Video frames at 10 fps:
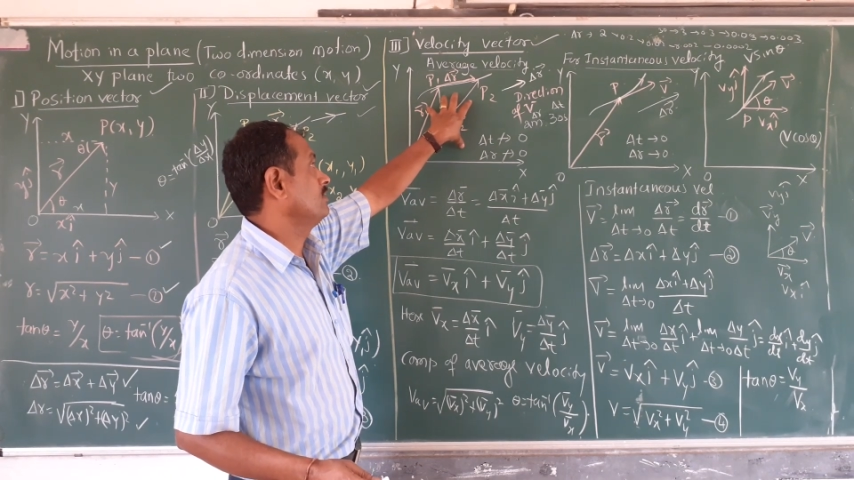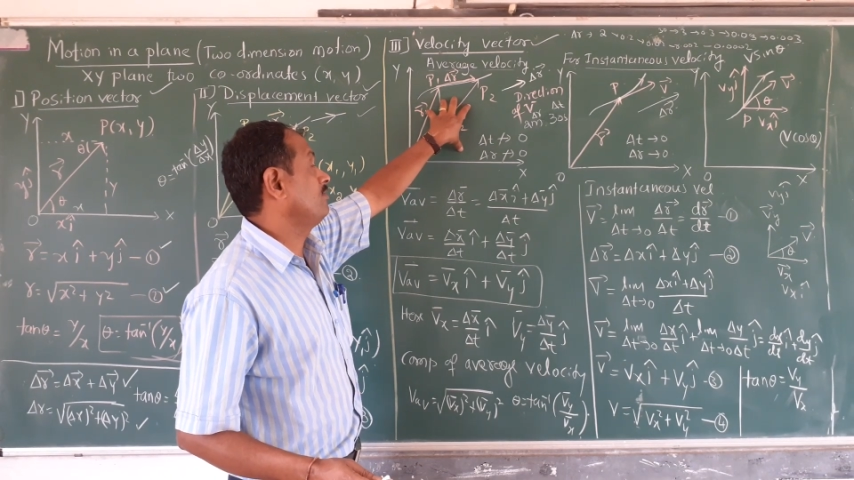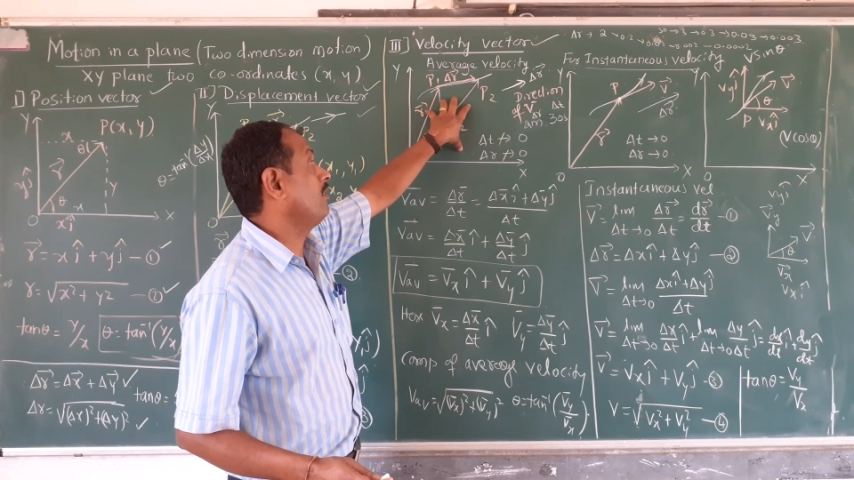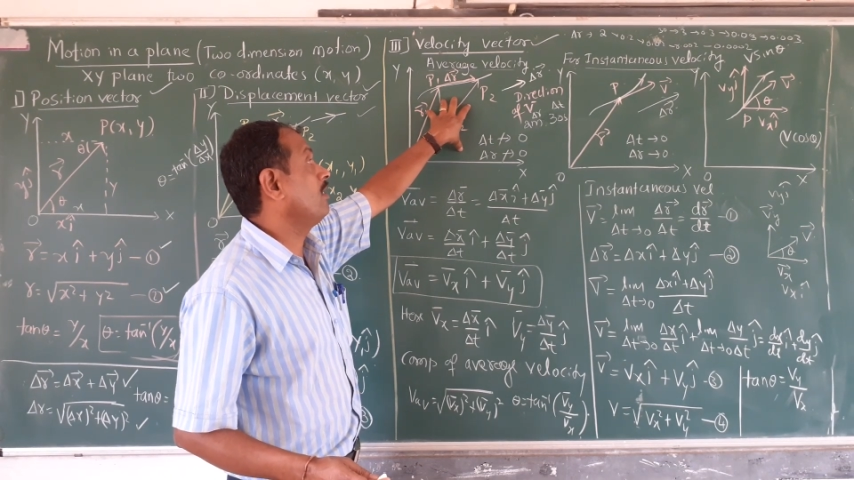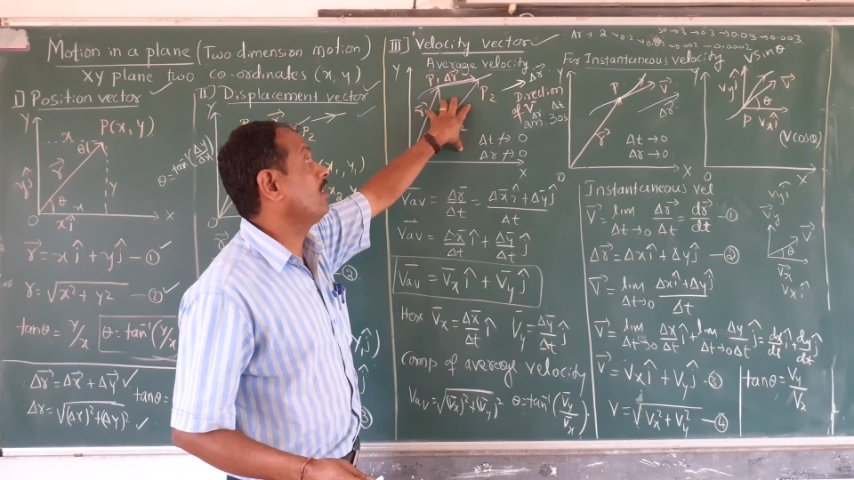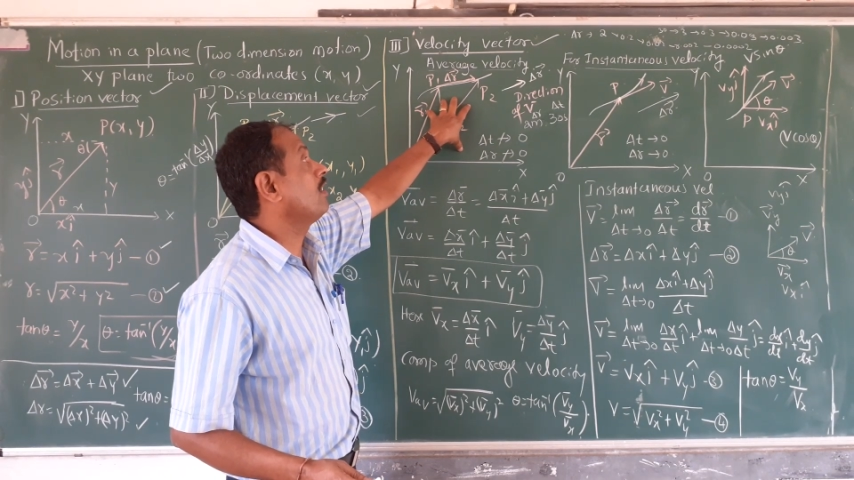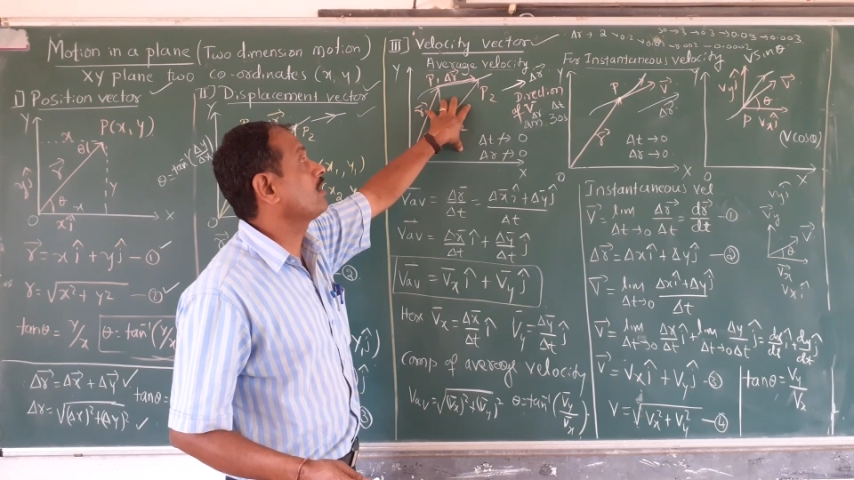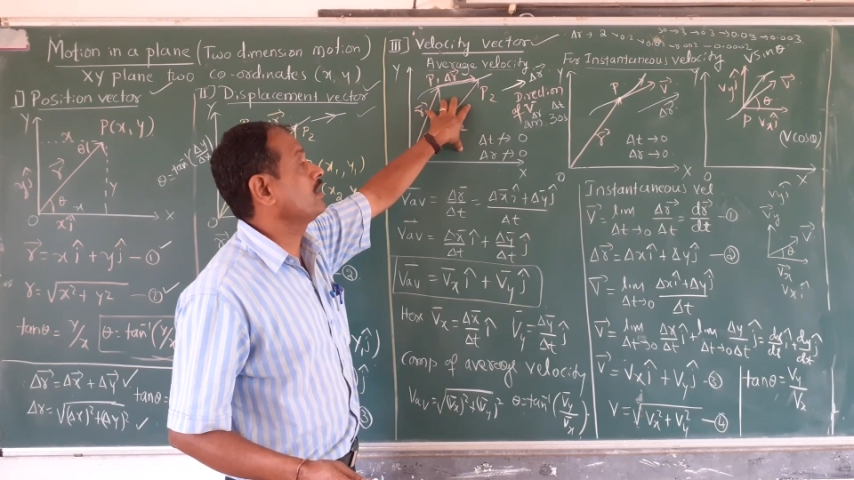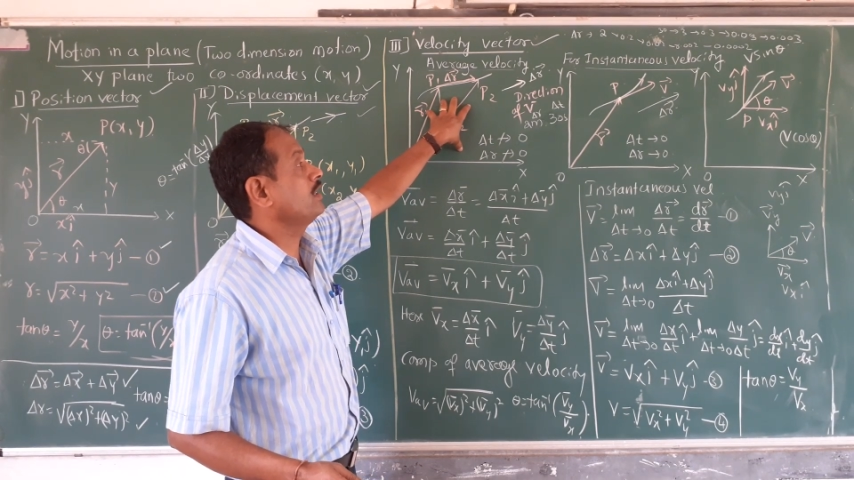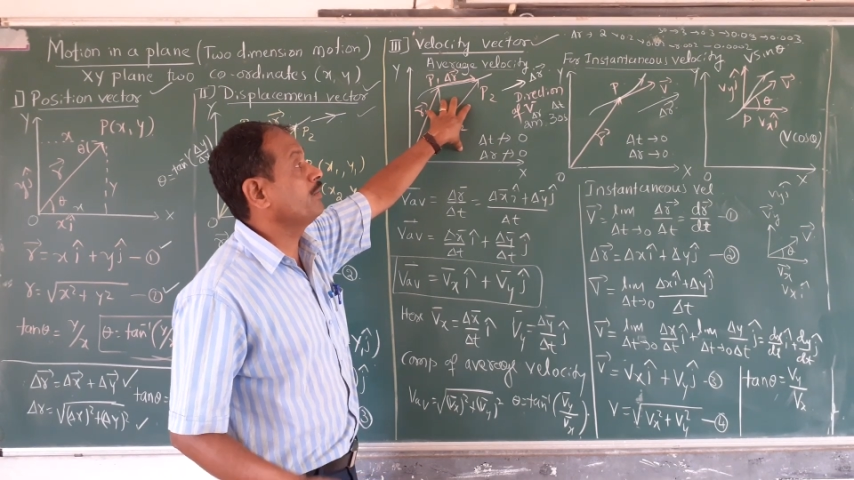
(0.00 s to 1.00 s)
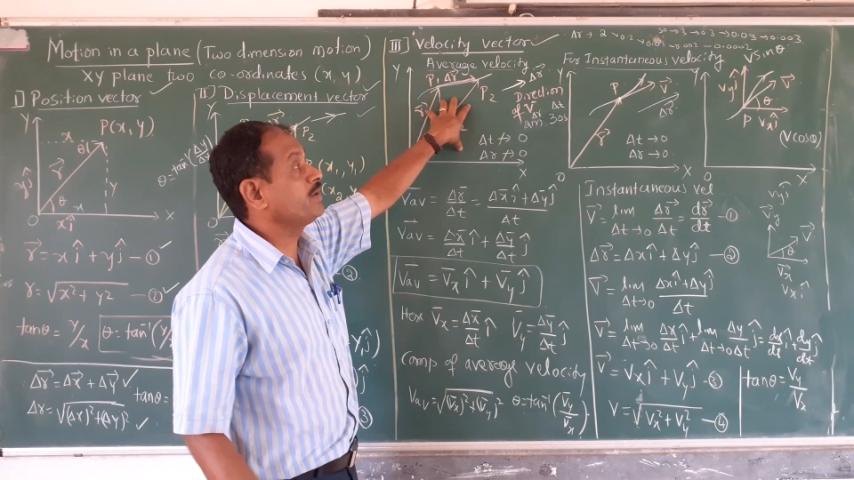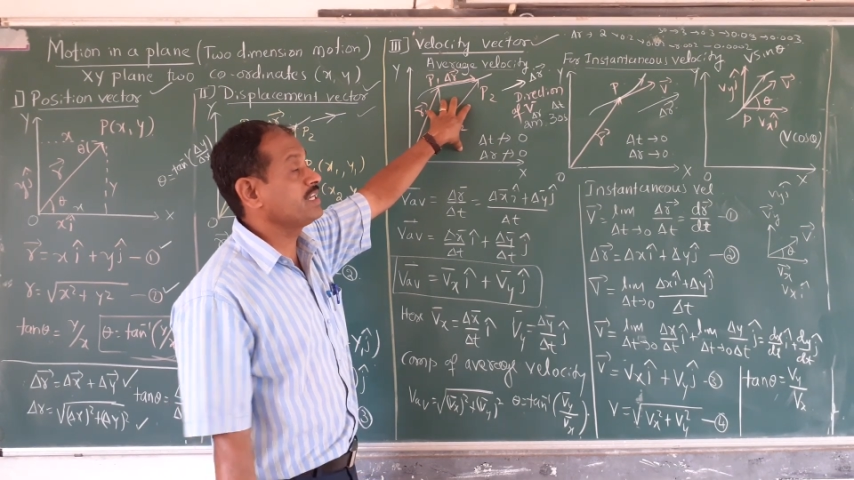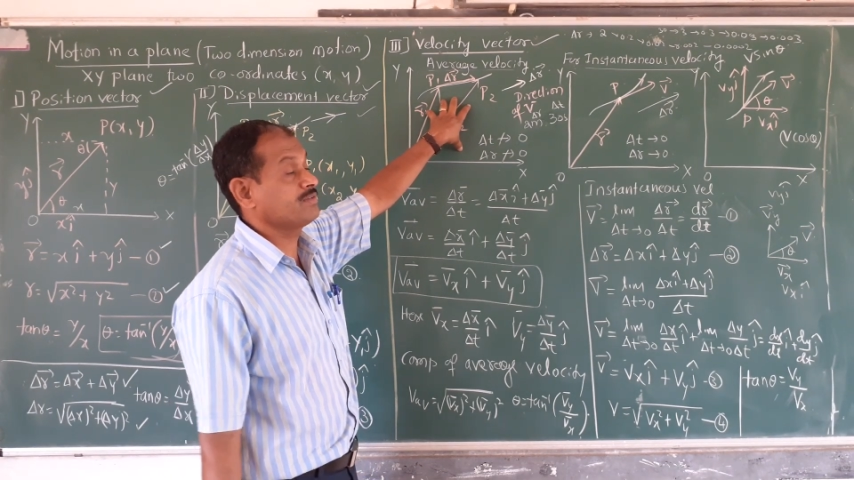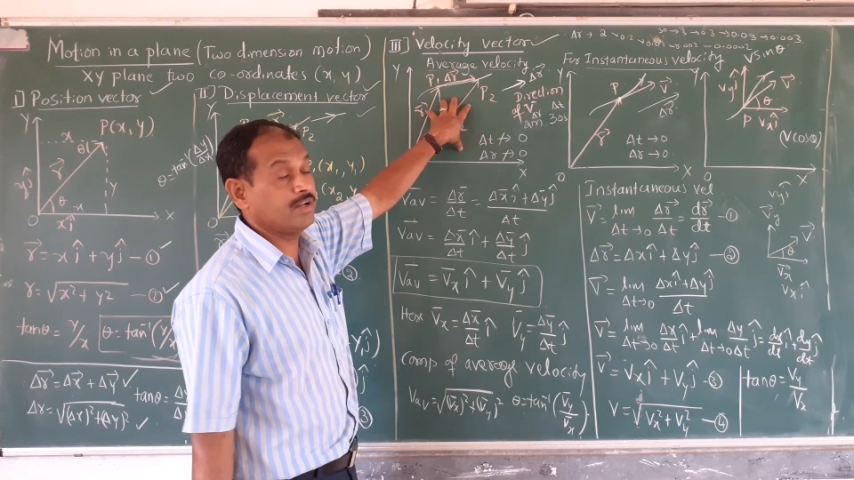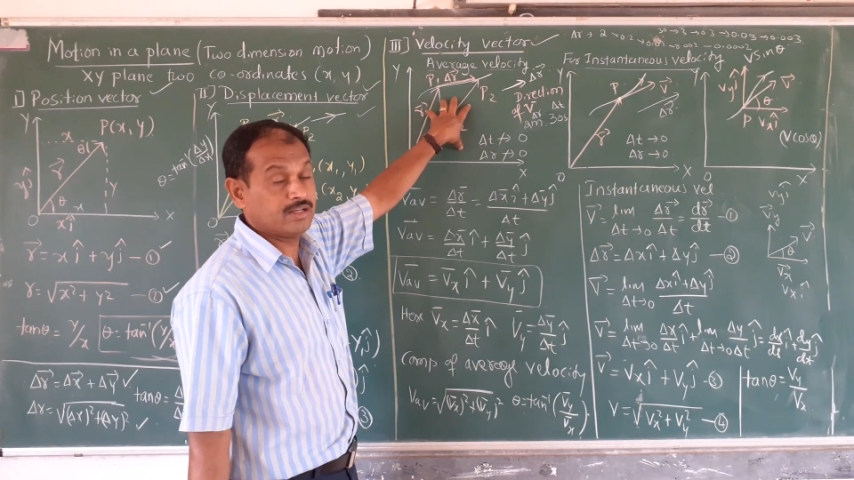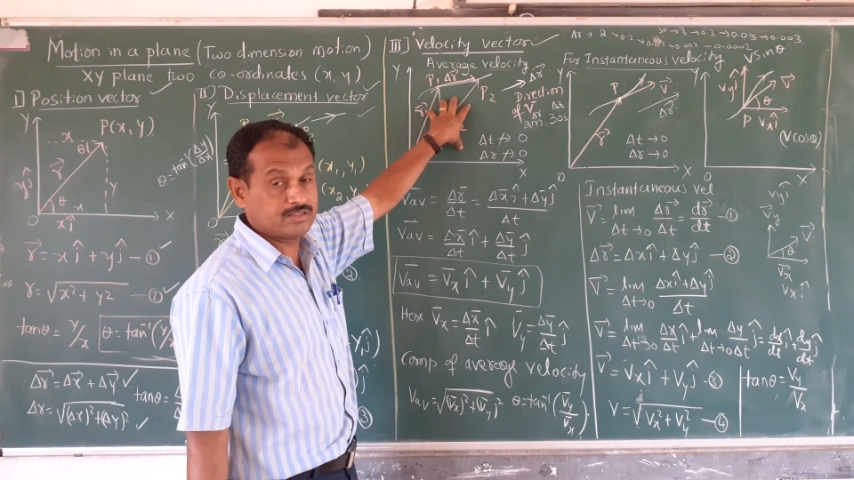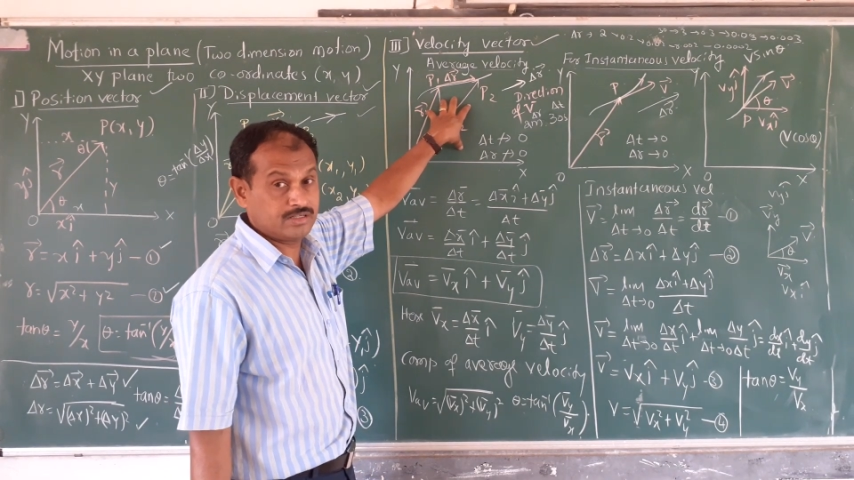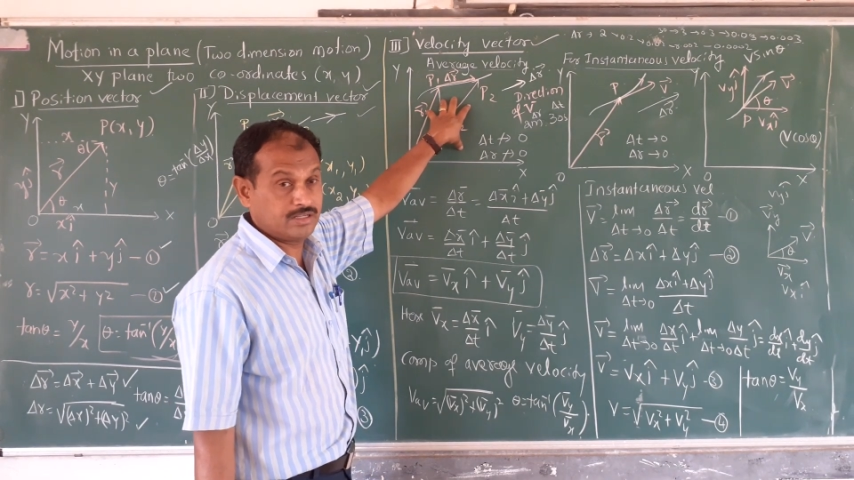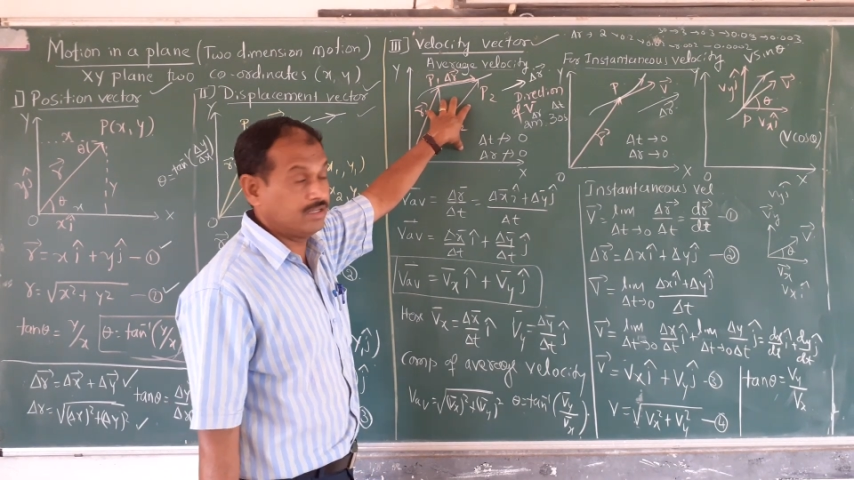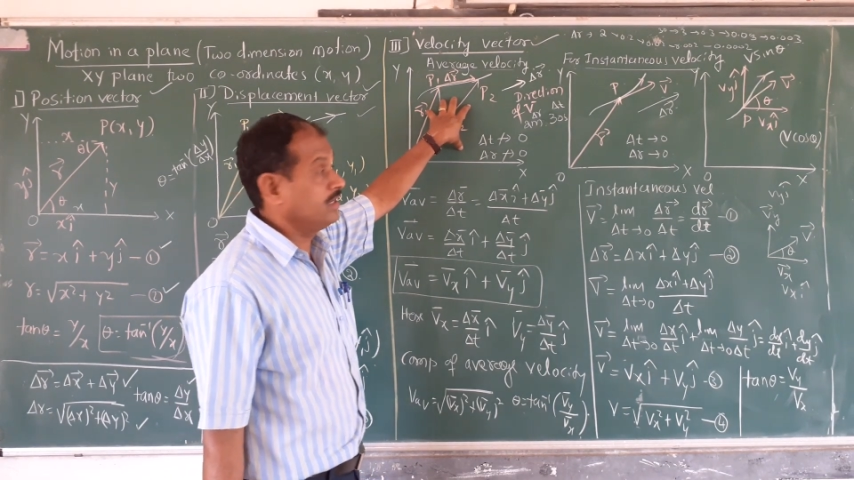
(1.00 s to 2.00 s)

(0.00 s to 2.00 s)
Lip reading: for average velocity.